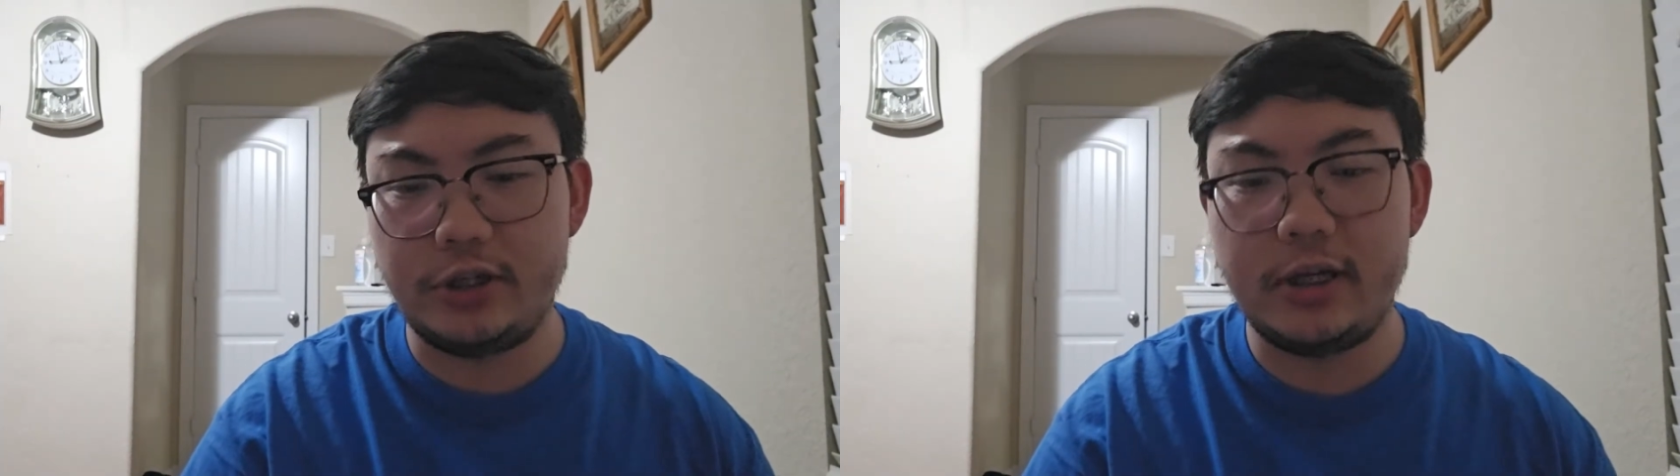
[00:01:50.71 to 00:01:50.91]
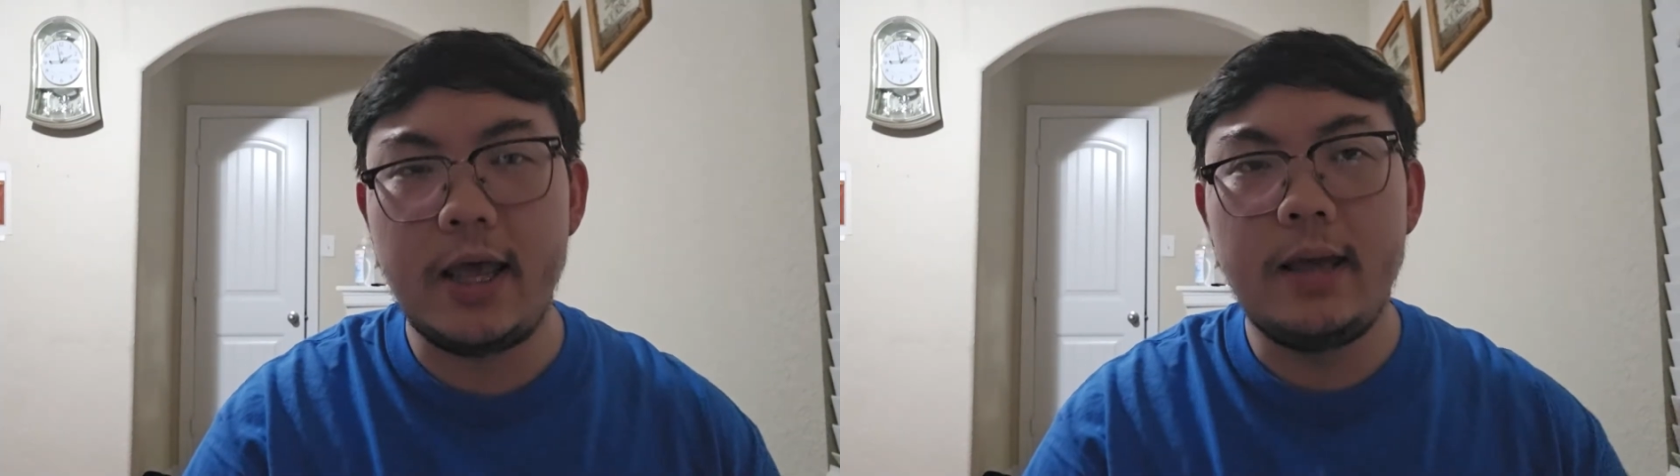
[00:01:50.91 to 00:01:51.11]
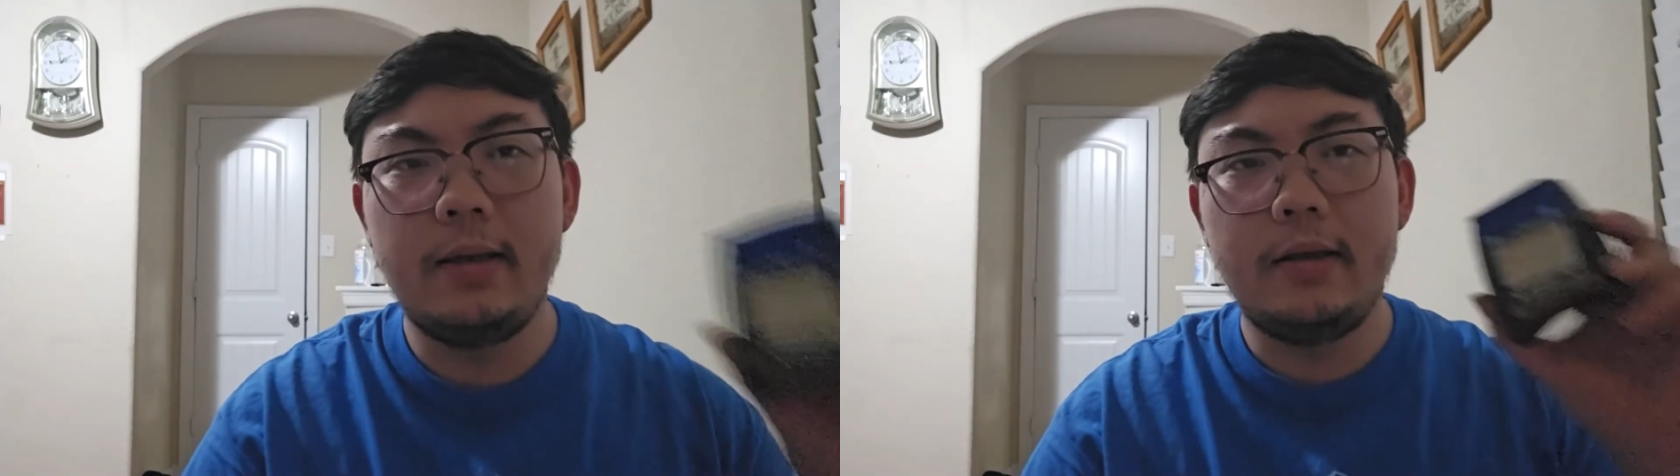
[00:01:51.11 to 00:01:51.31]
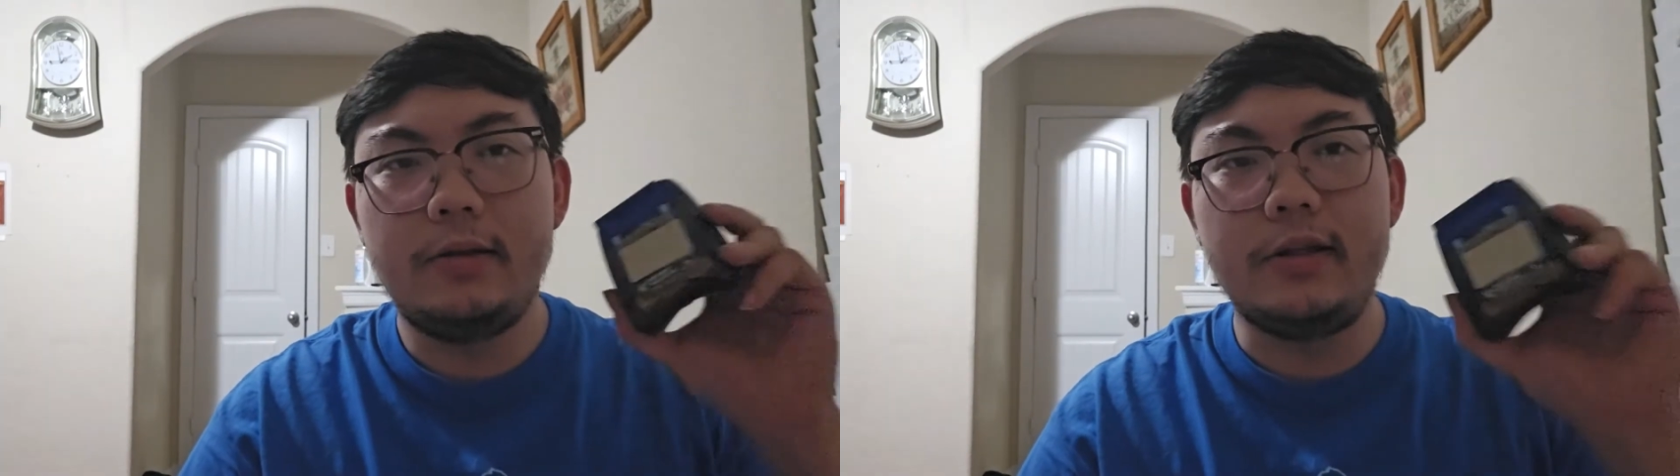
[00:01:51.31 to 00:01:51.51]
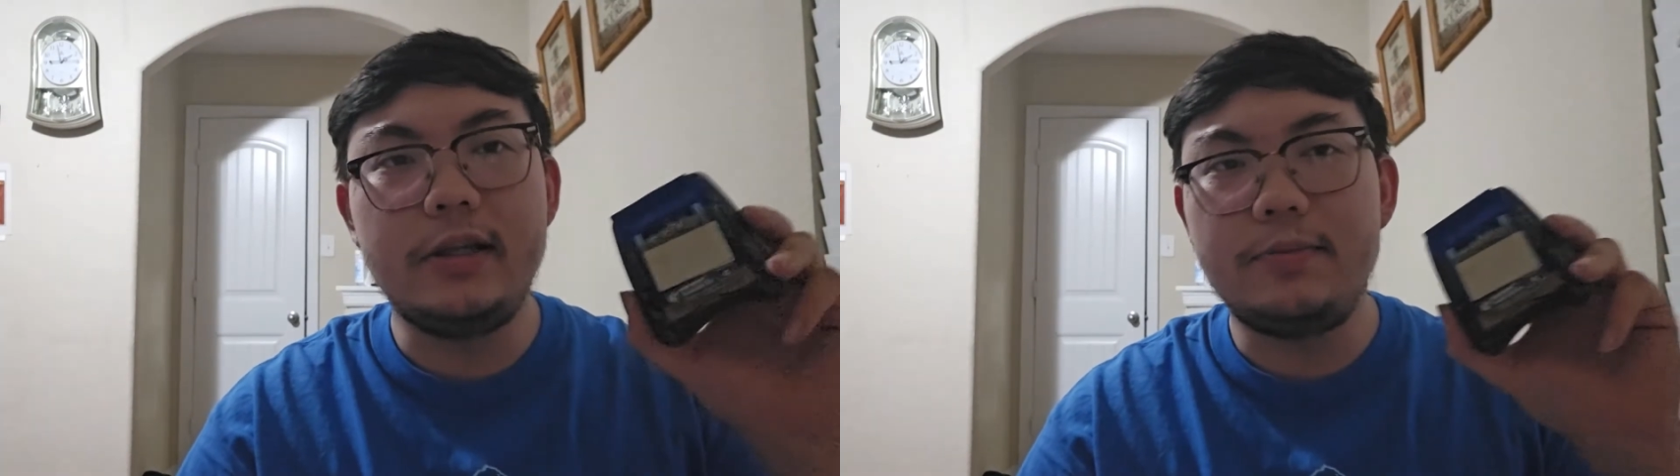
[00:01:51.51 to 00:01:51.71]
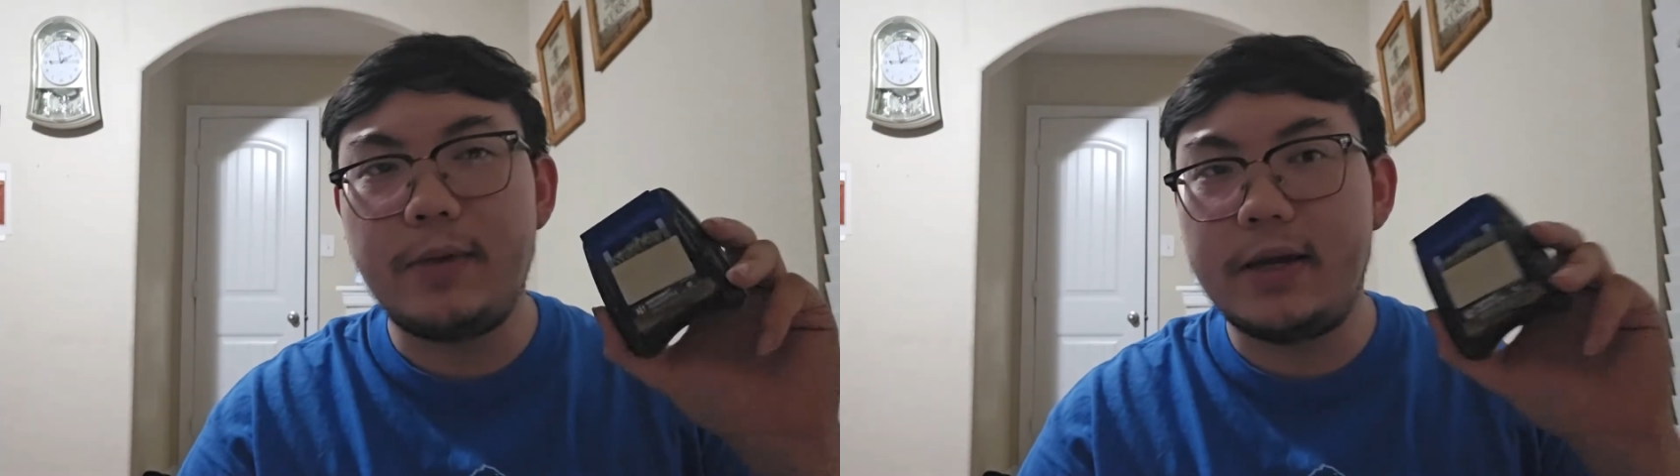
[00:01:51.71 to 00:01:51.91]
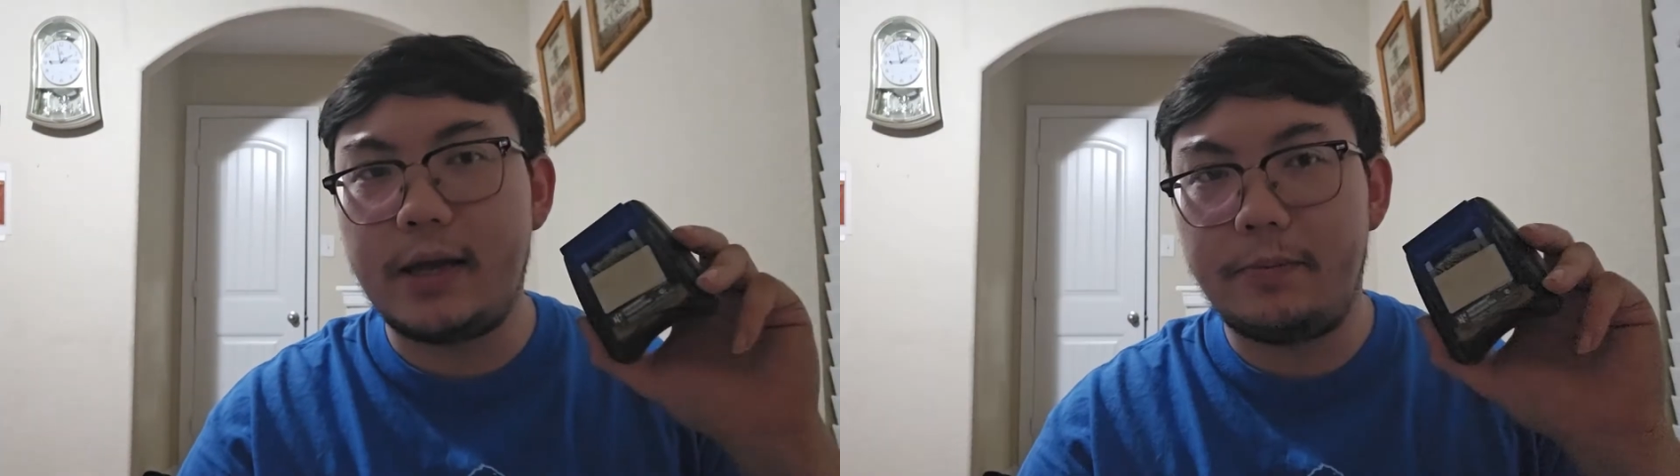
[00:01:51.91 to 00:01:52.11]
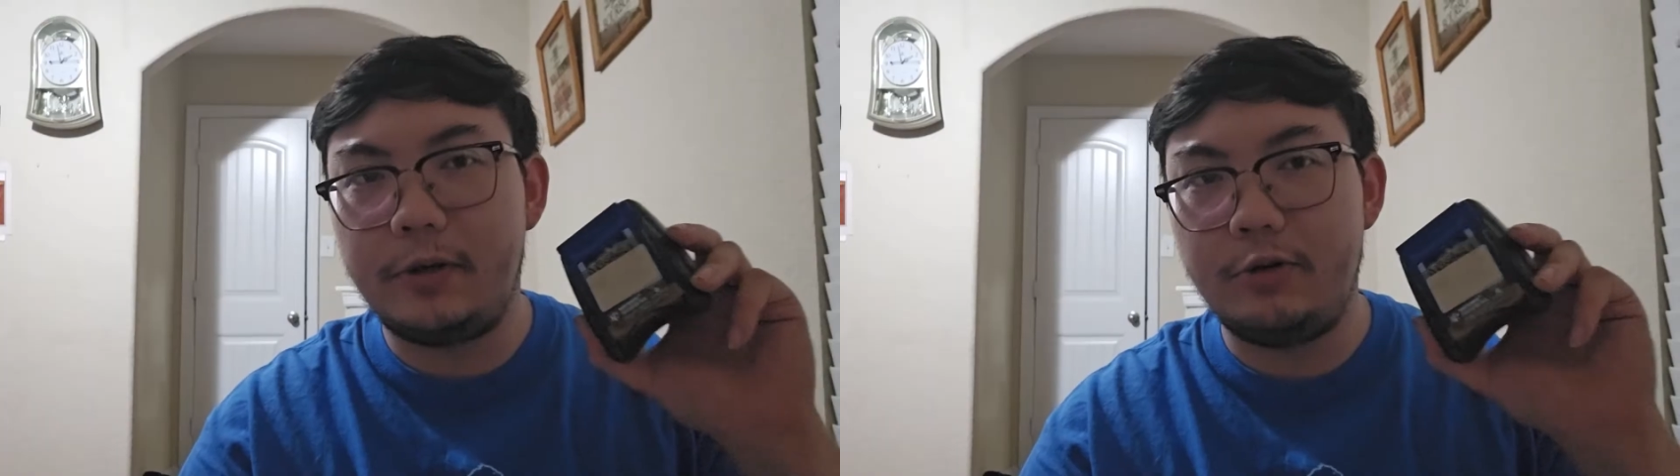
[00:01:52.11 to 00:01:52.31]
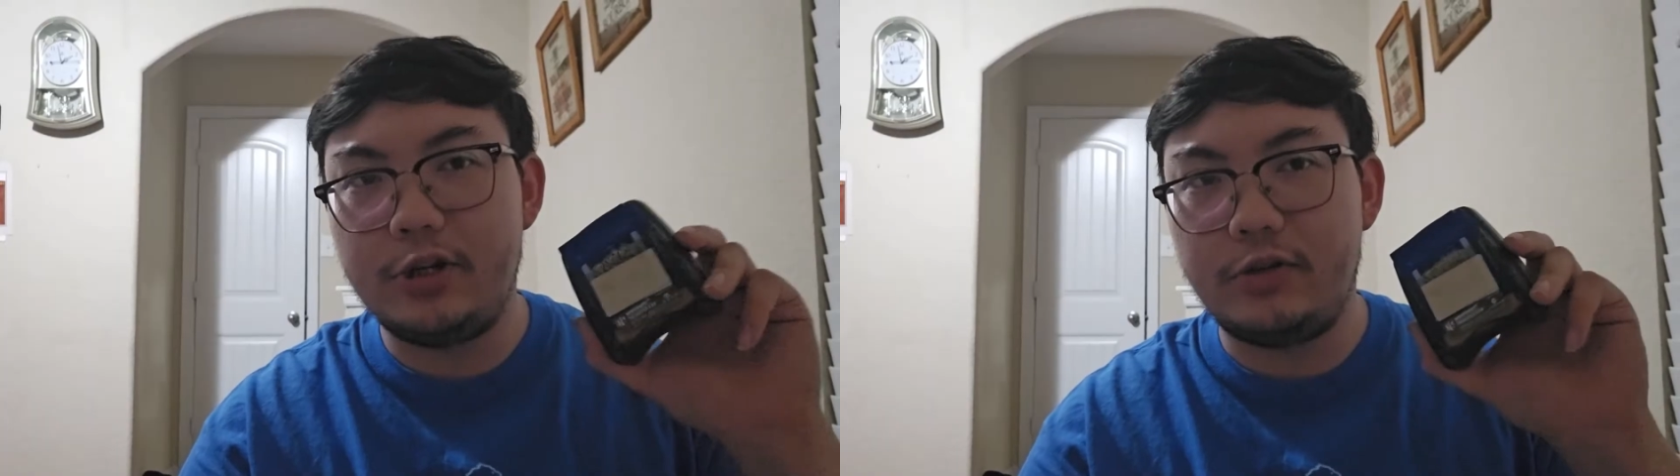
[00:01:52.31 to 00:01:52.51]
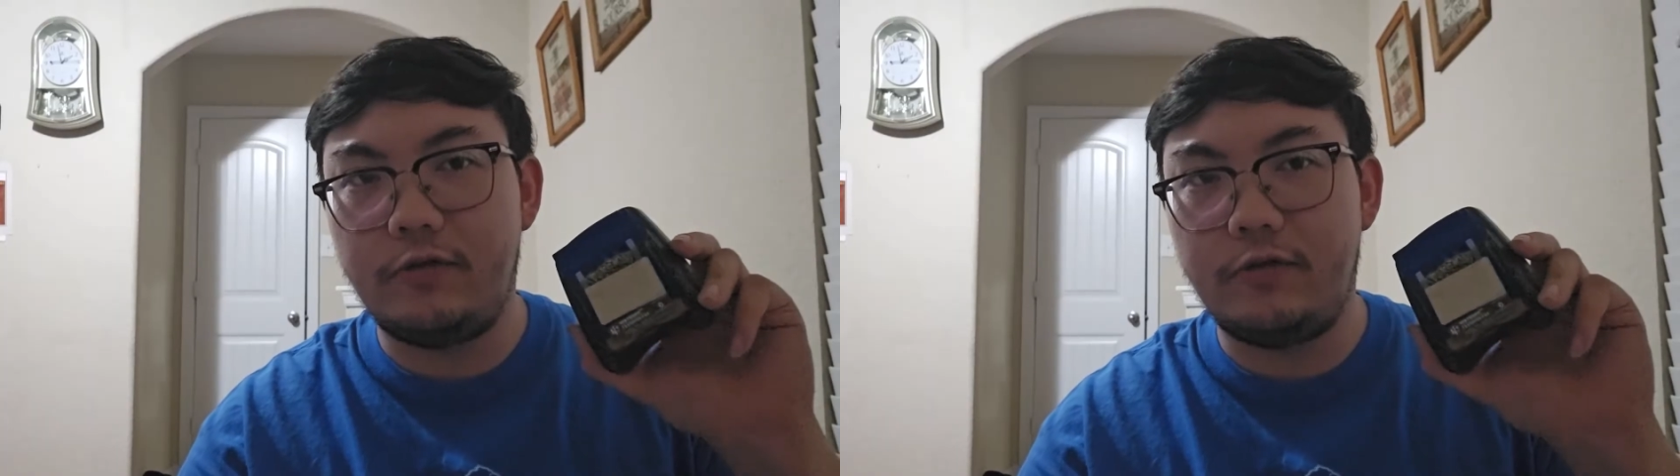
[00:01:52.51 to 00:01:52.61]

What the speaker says: These may not be region free,